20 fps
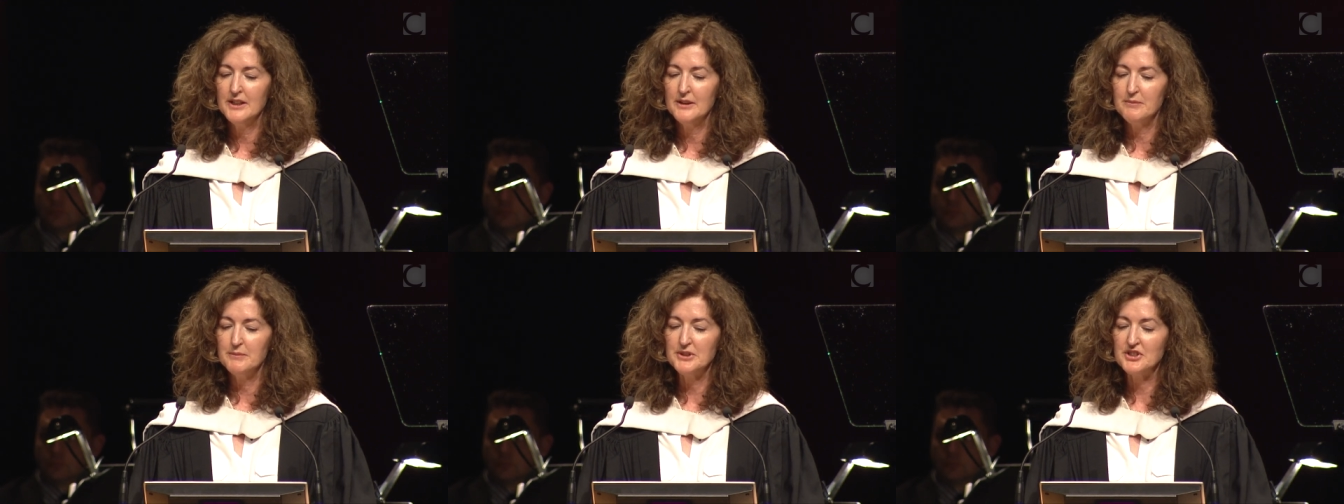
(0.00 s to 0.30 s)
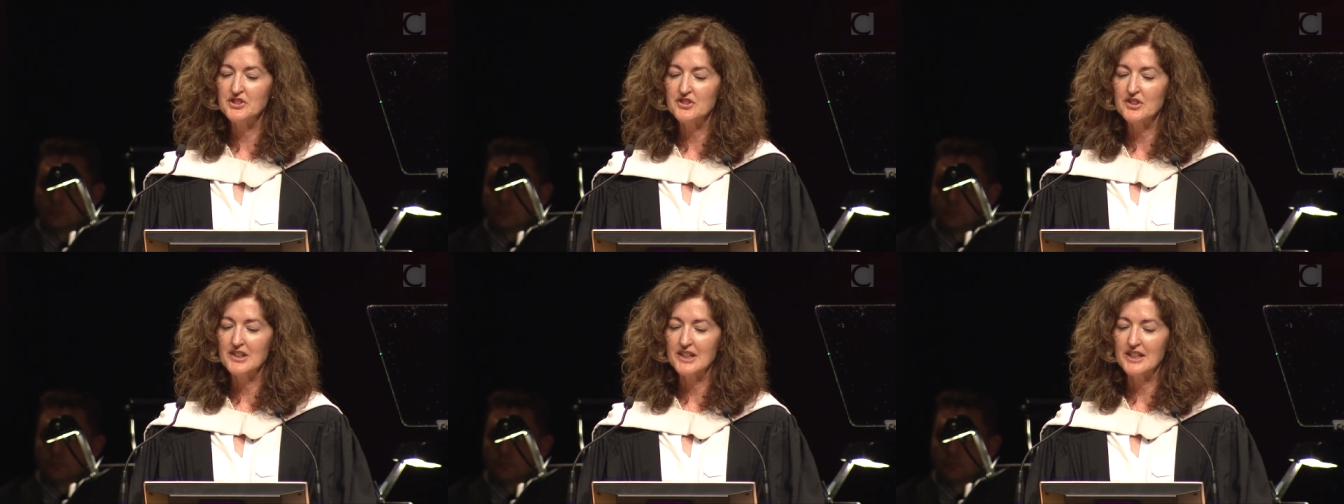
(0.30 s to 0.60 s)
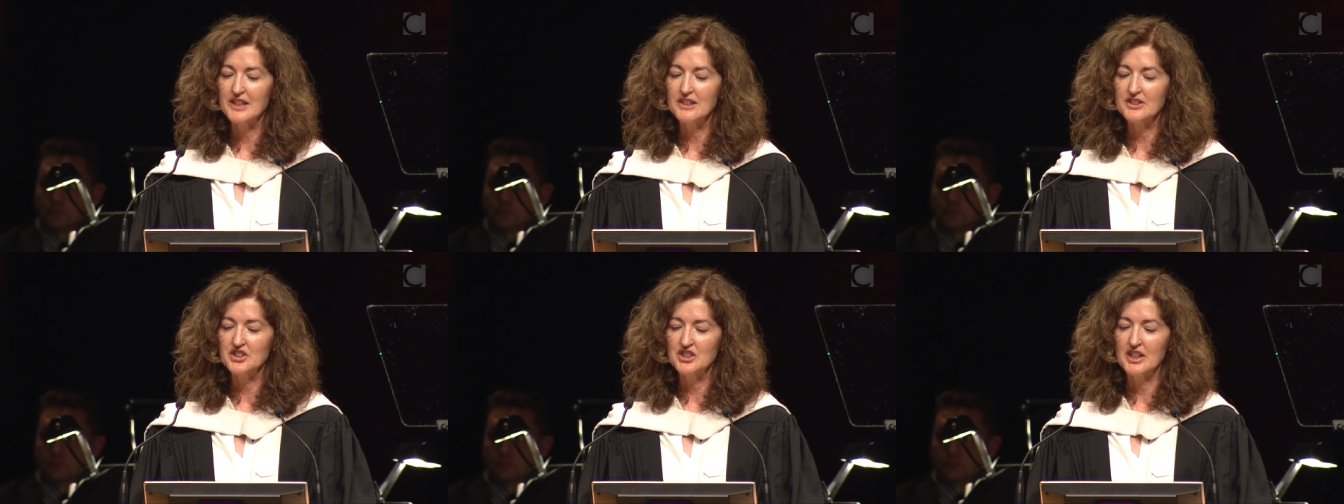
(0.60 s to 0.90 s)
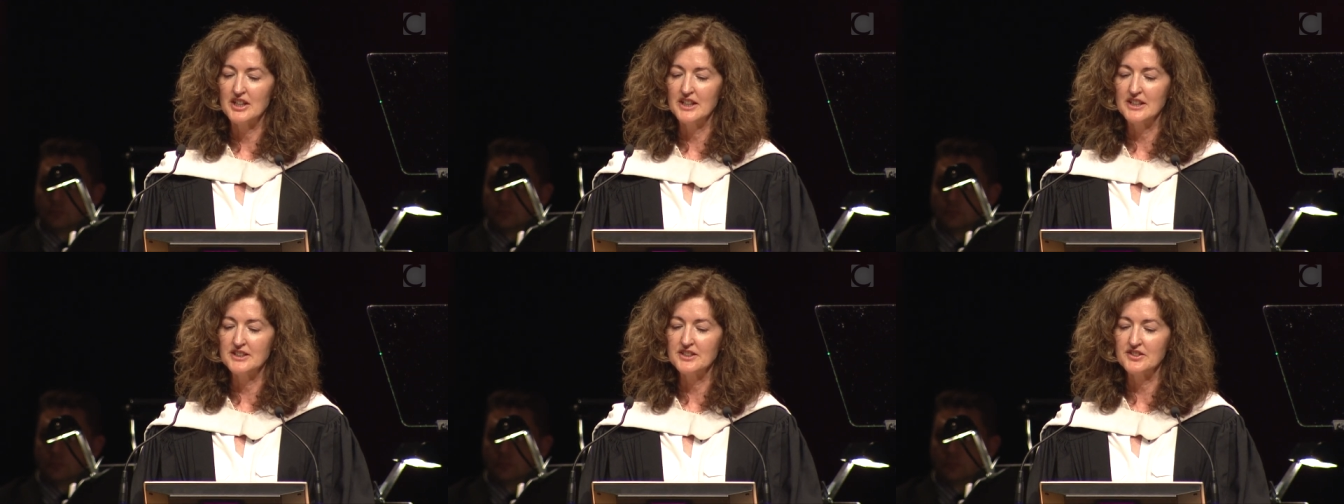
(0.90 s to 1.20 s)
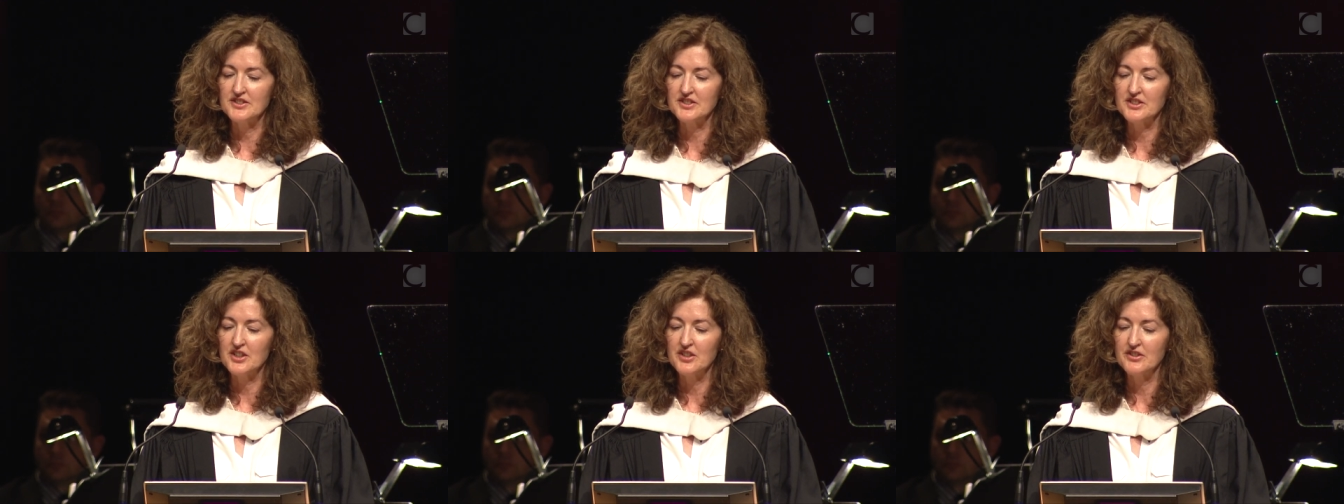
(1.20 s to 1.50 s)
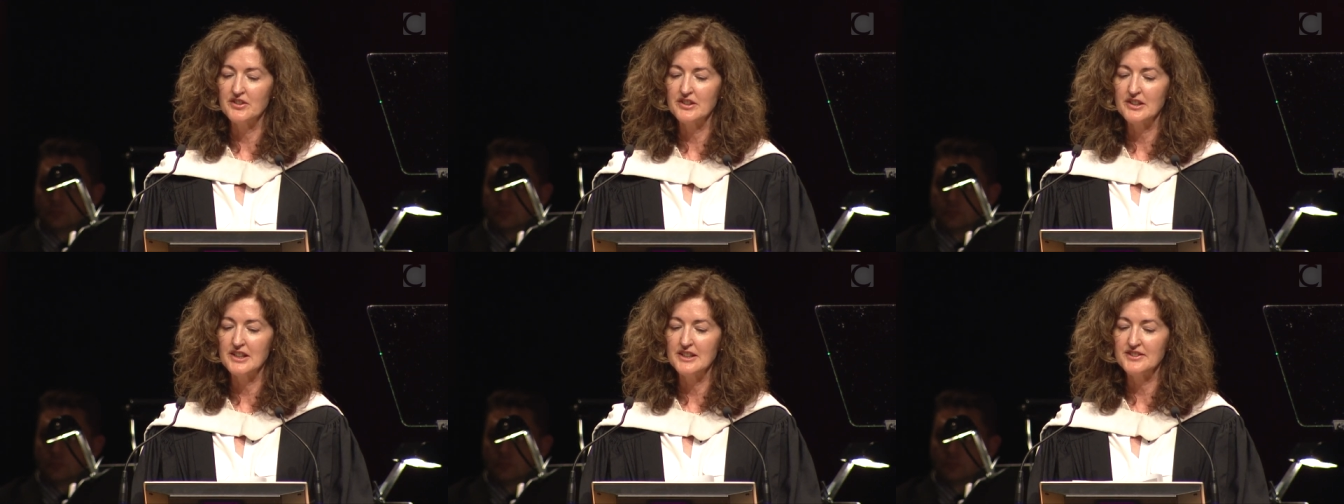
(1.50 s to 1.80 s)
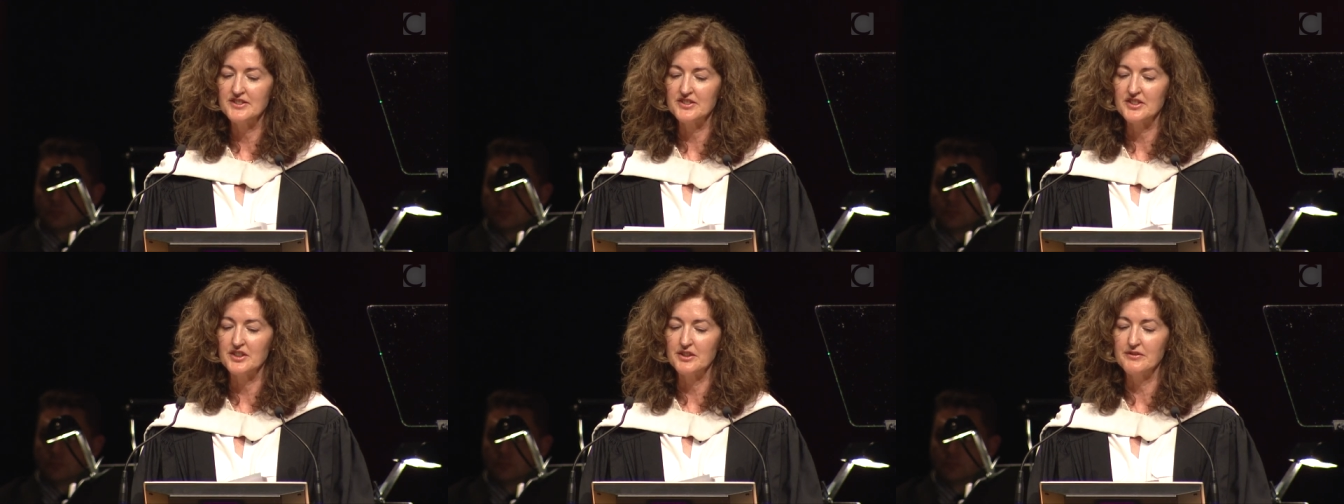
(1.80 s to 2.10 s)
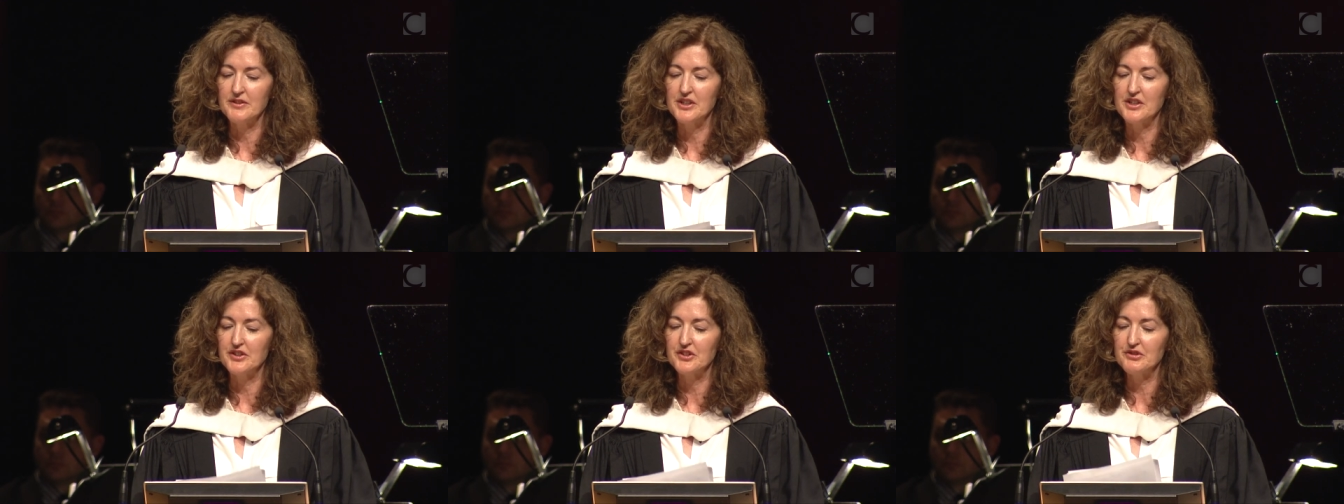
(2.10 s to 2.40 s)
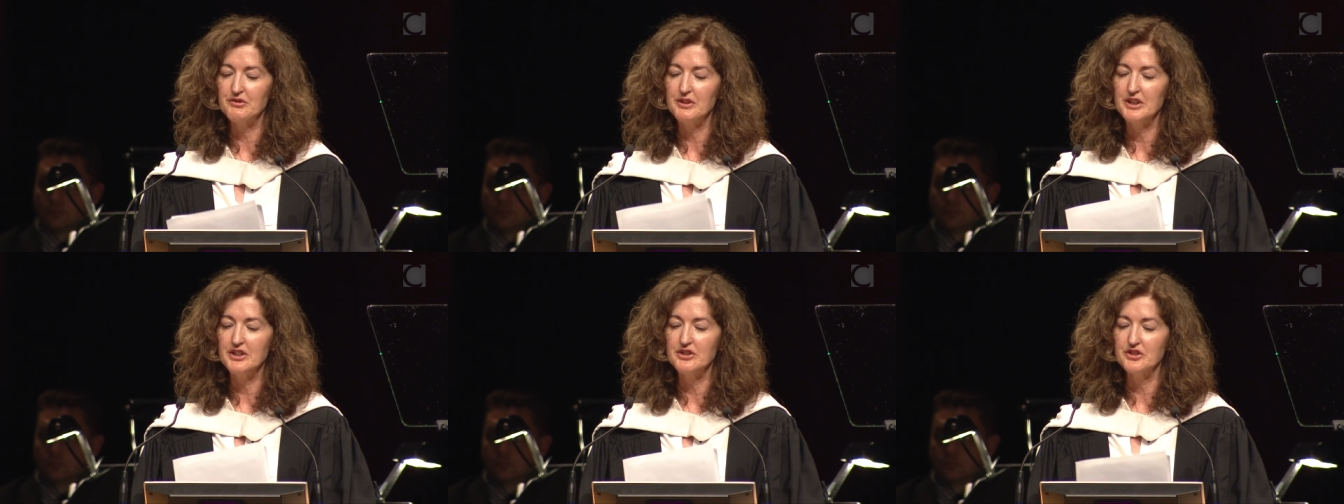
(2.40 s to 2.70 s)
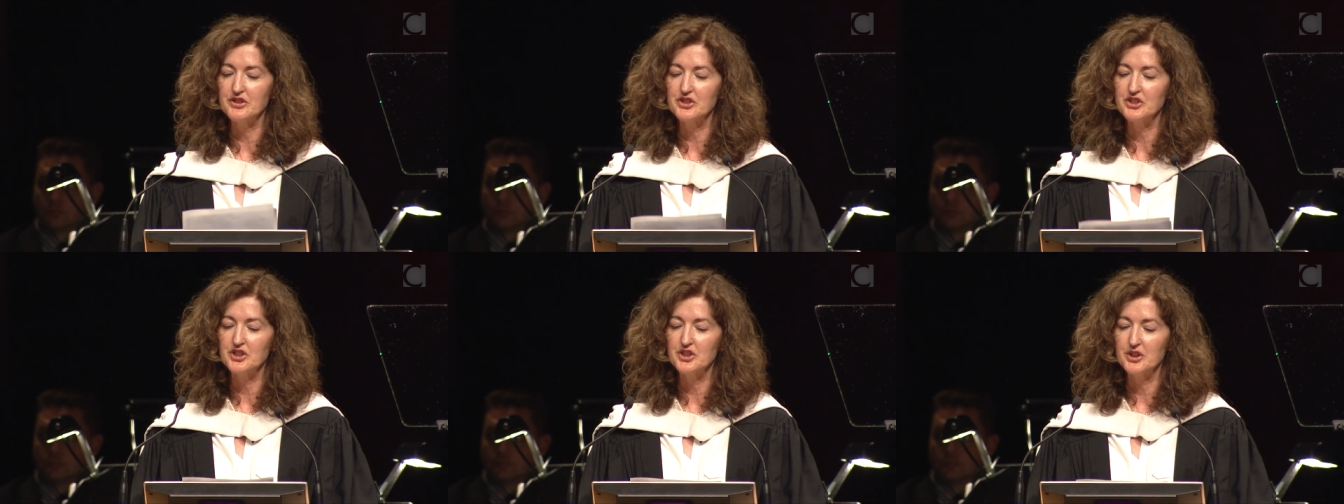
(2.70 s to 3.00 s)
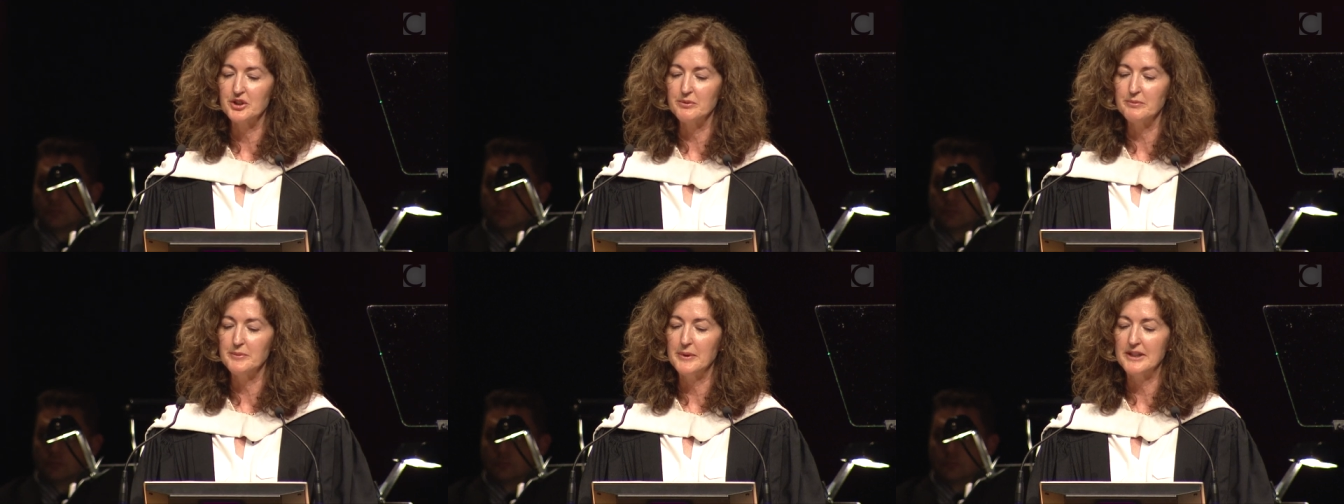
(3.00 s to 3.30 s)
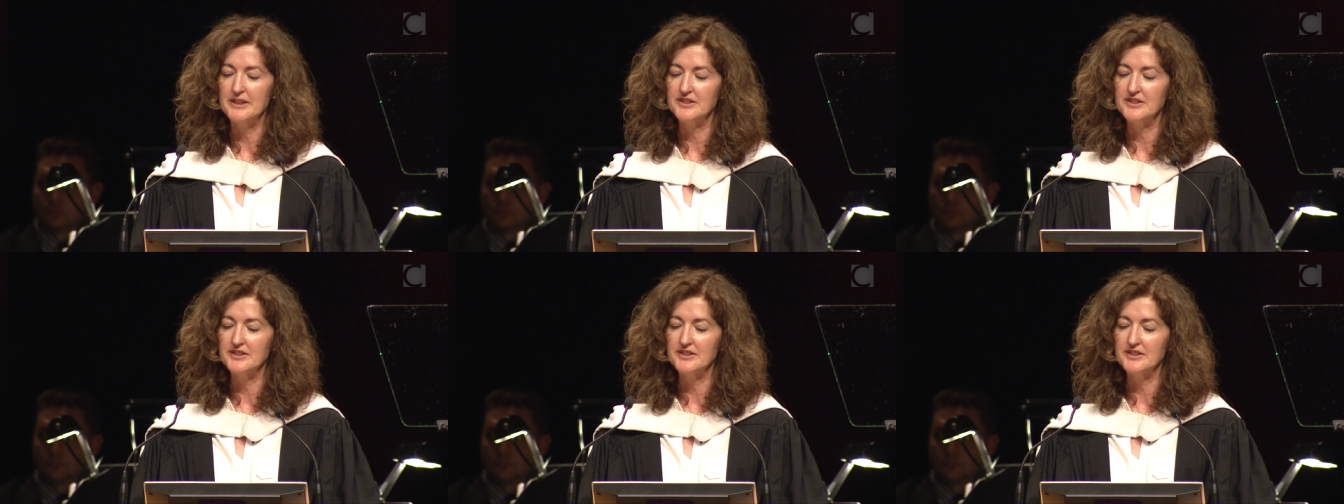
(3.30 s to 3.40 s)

Mr. Littlechild is currently serving a 3-year term